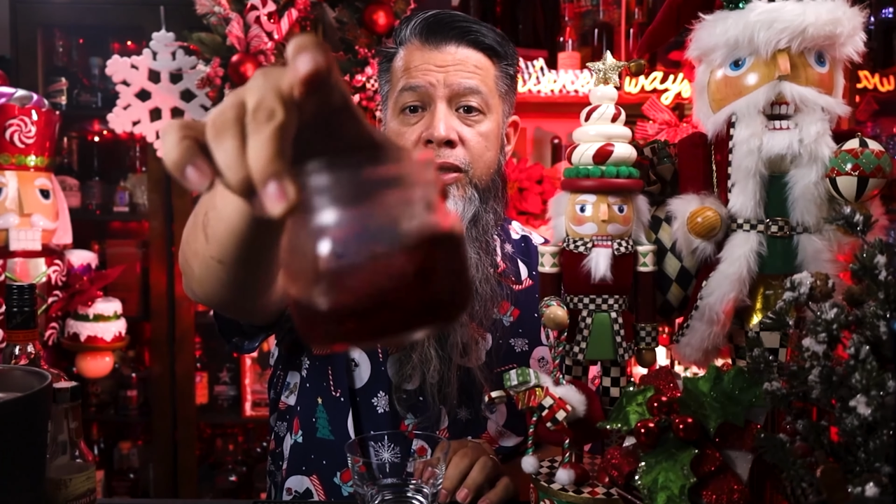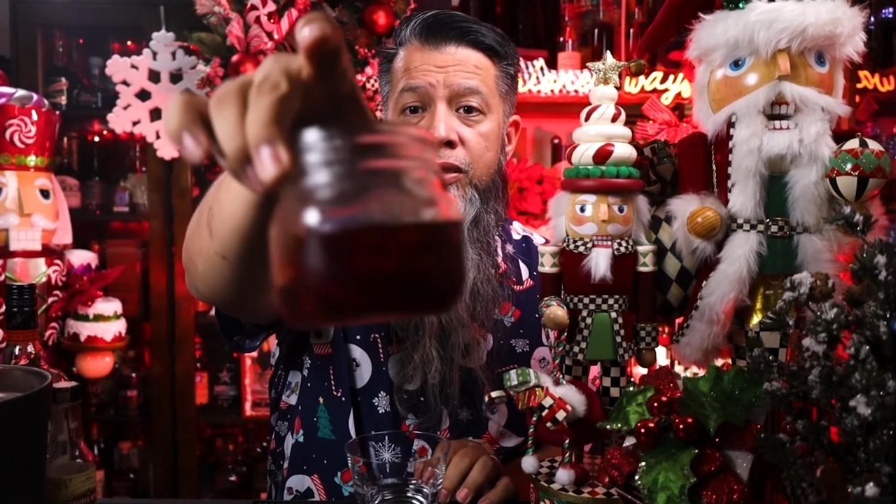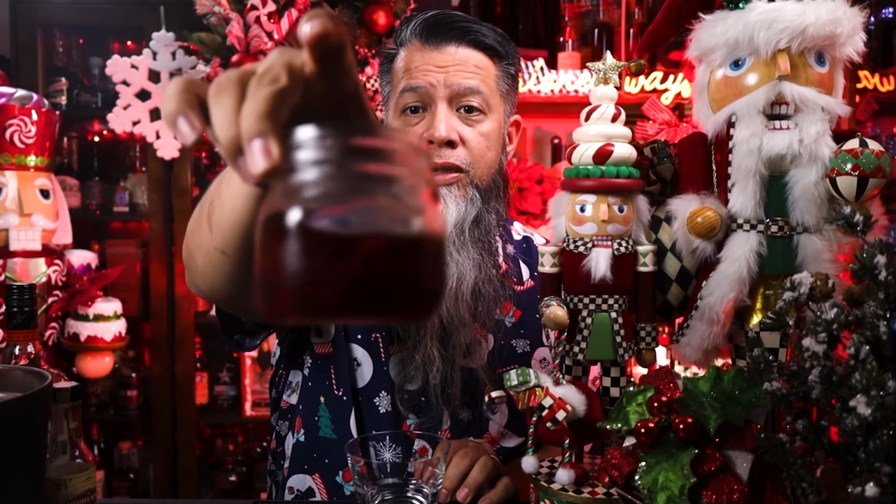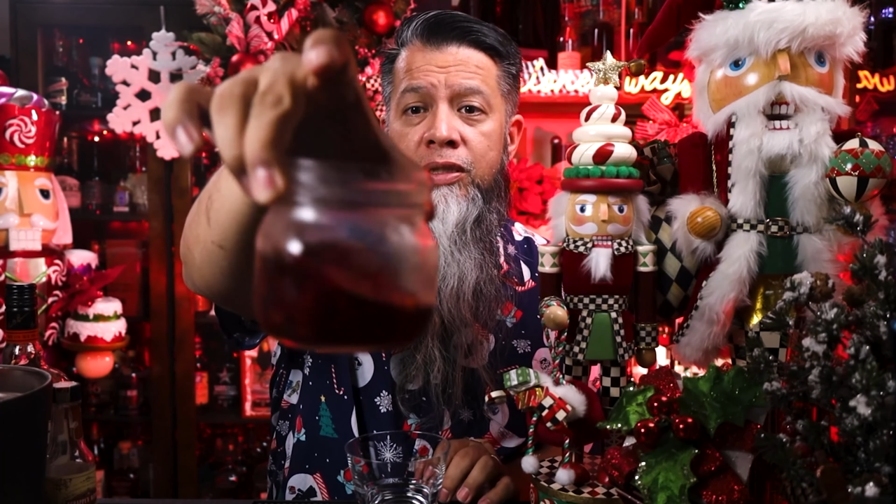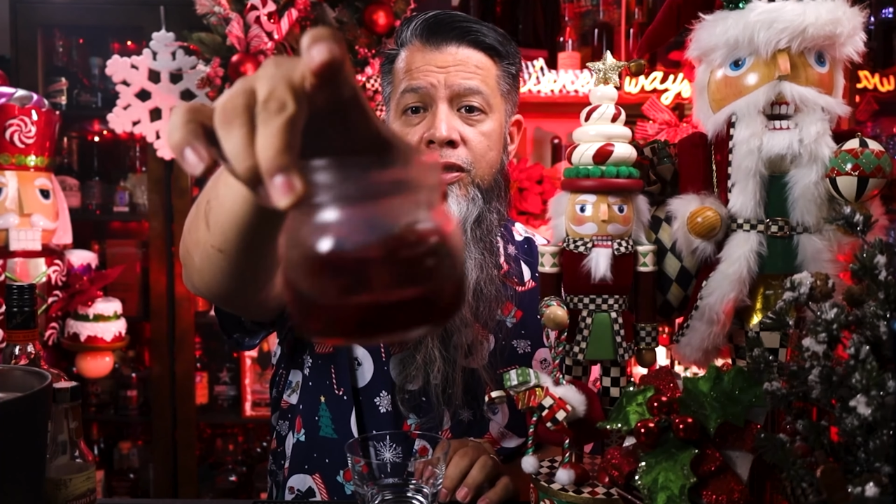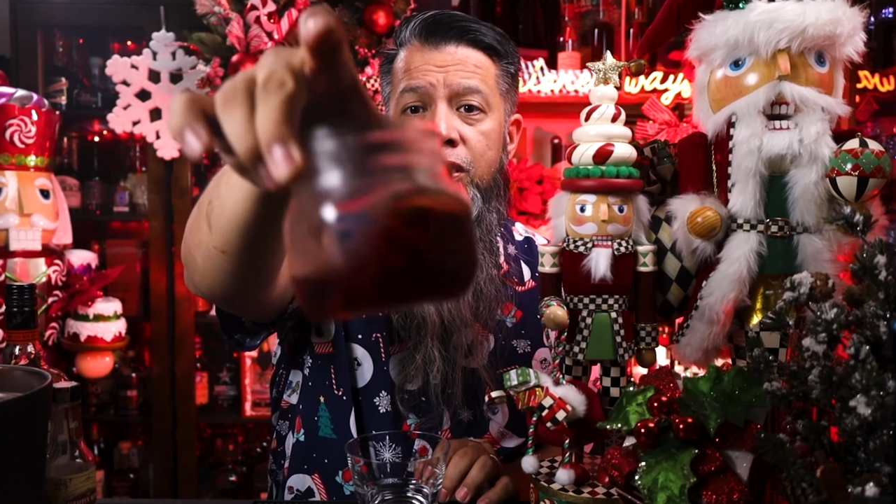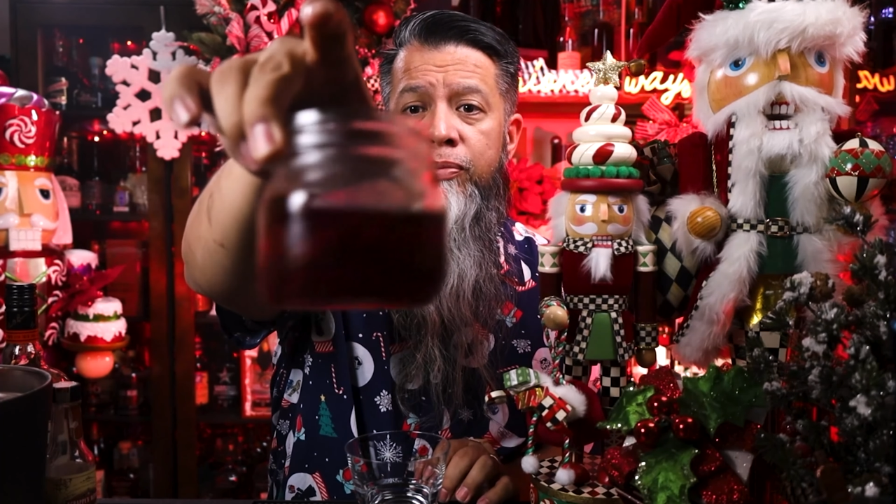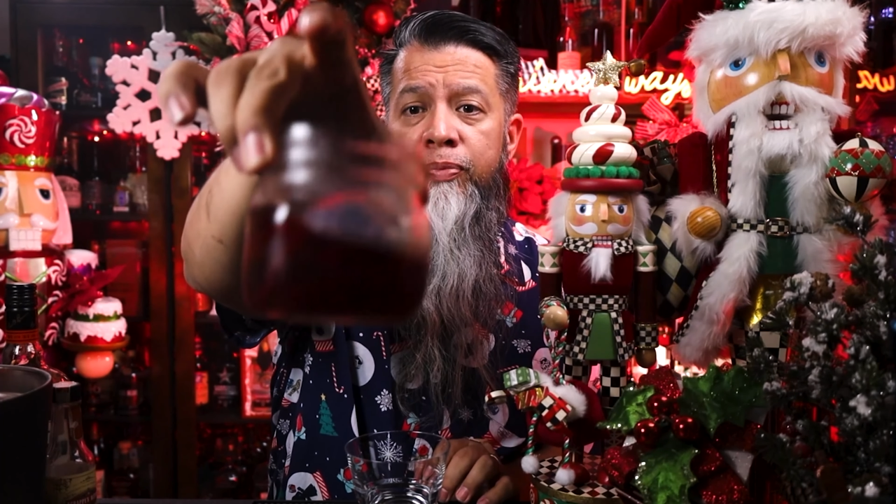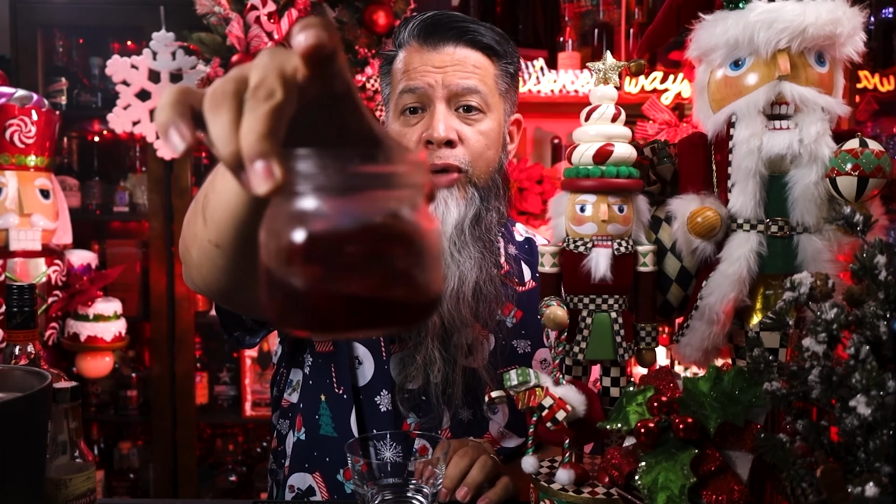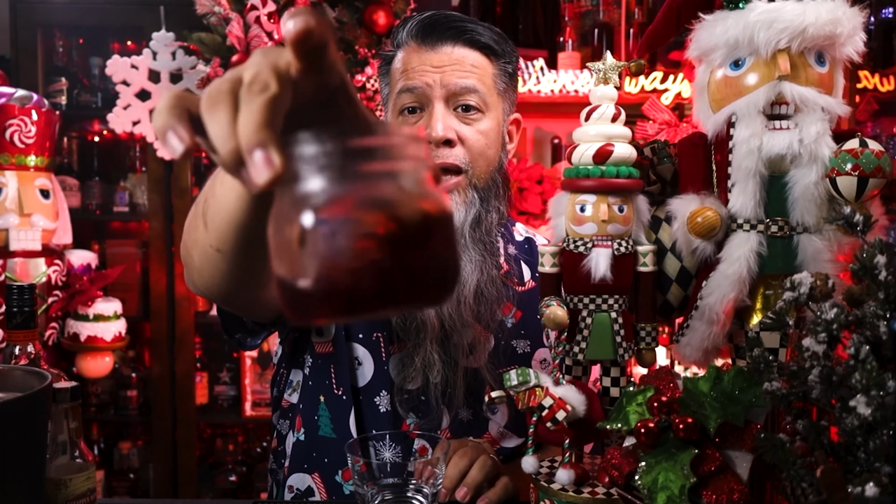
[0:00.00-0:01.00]
So this is the
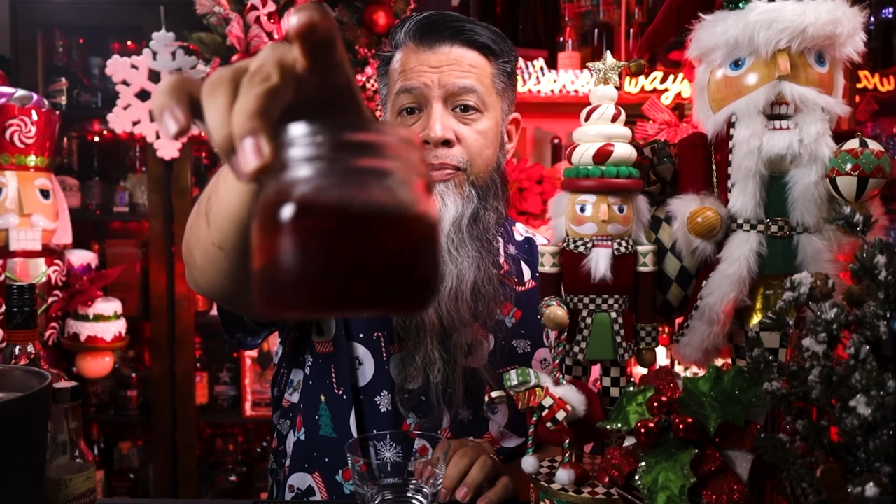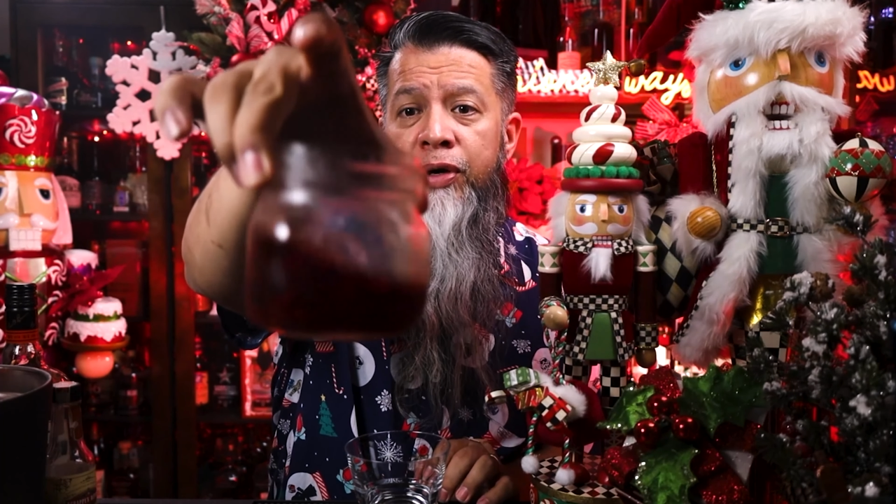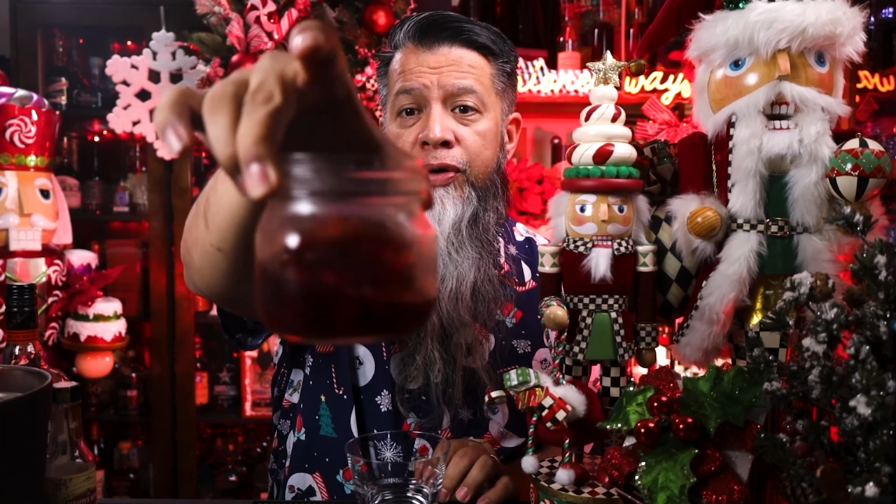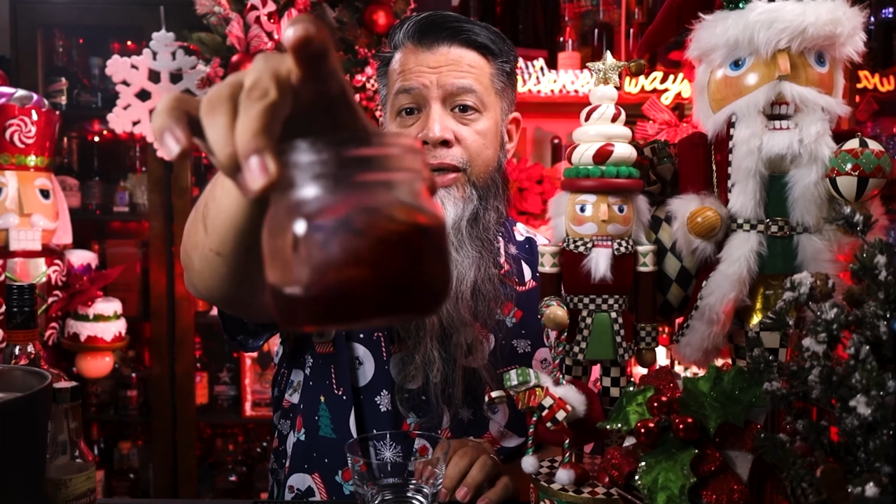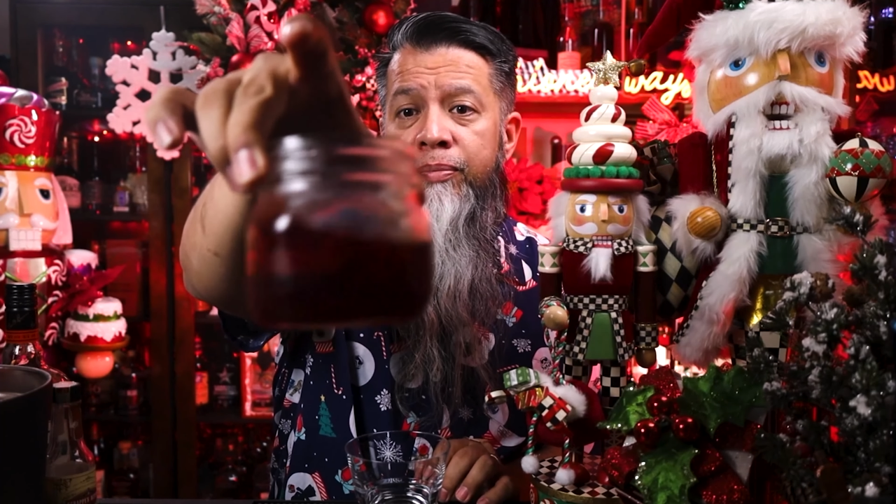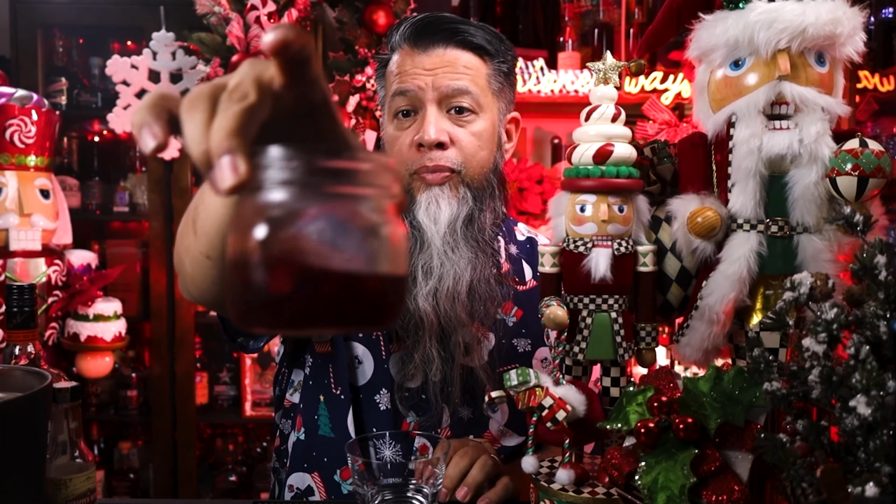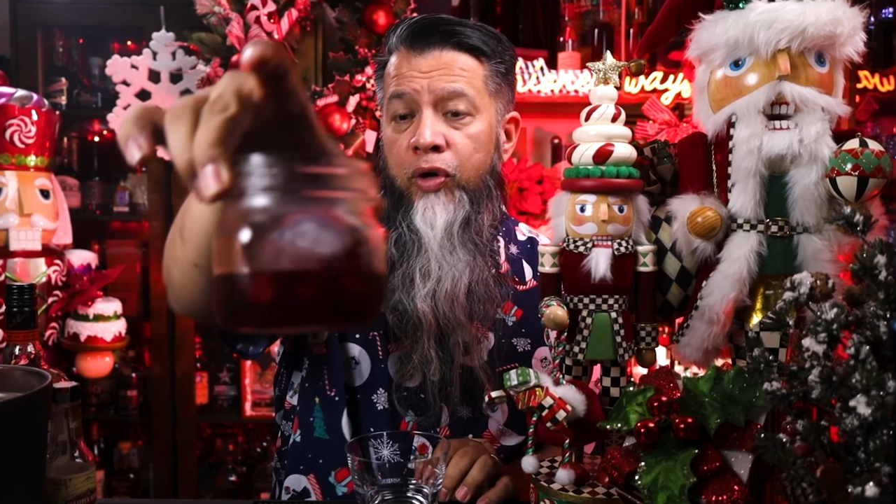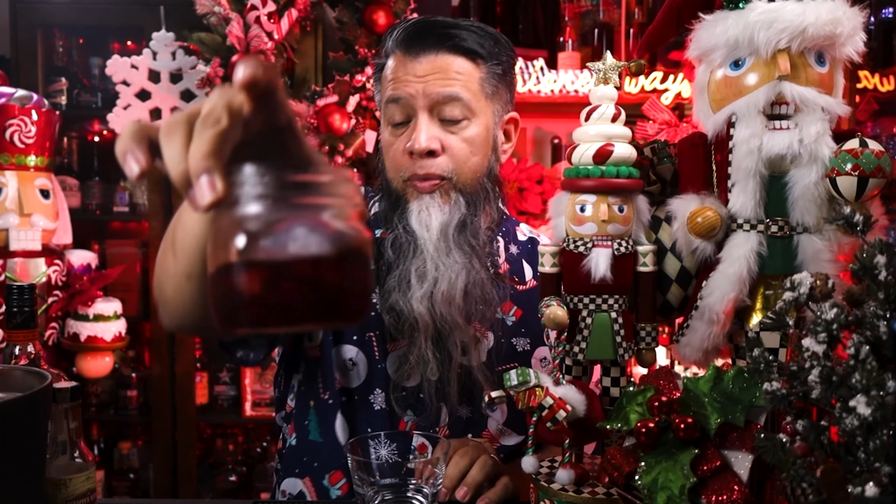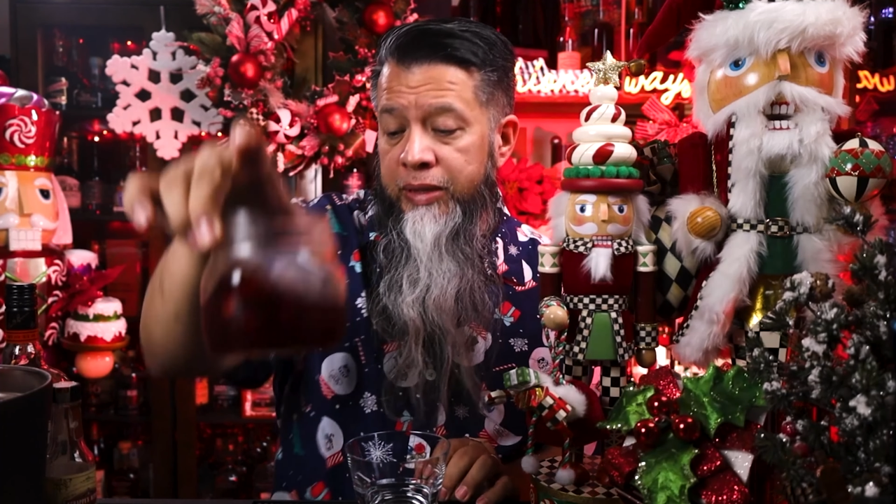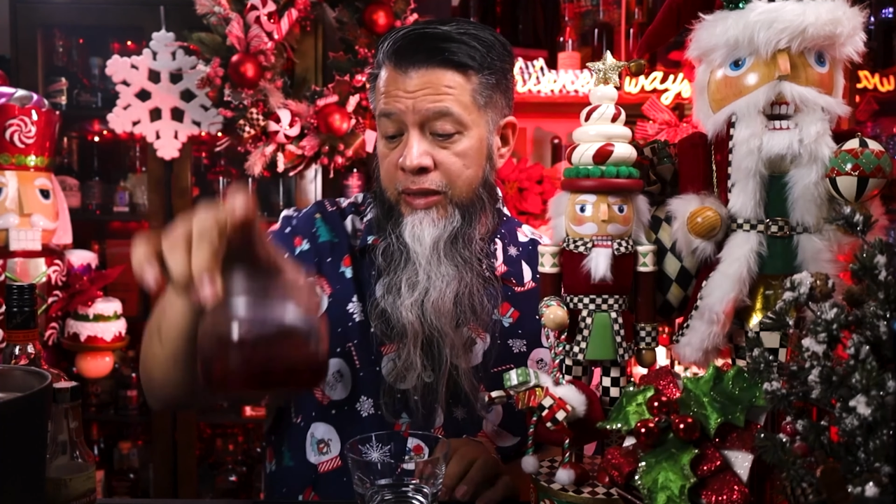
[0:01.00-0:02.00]
cranberry and
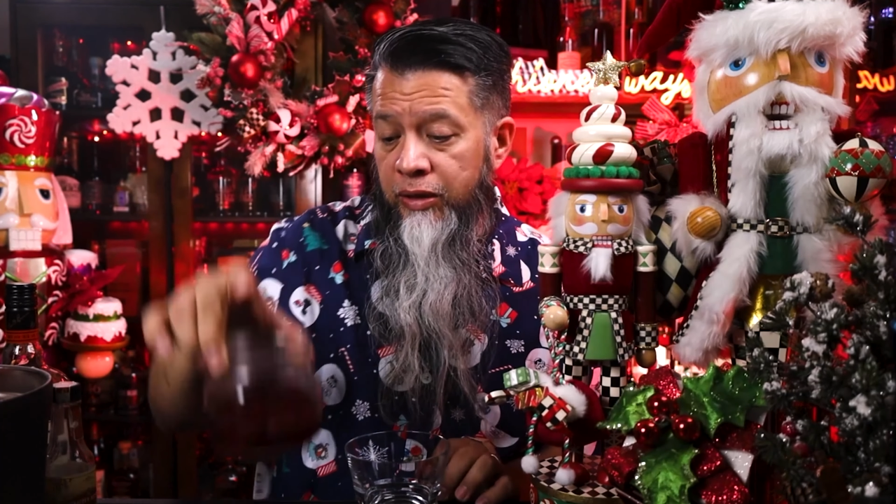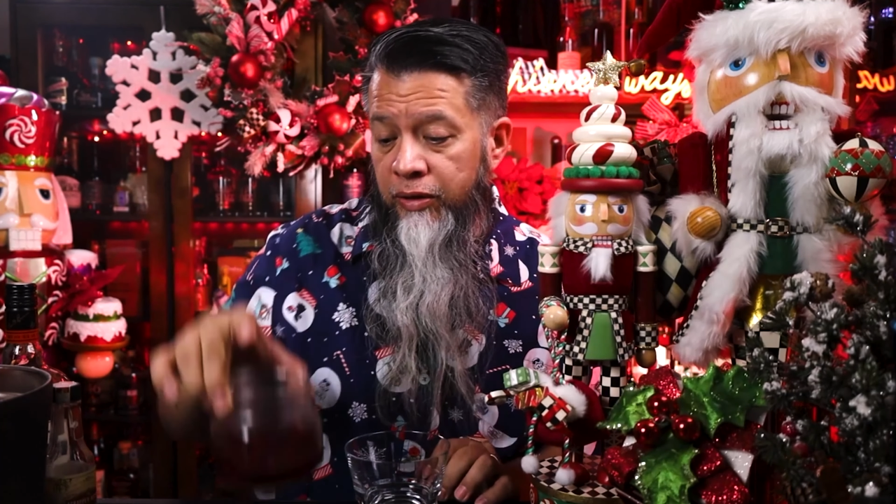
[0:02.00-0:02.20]
bourbons that are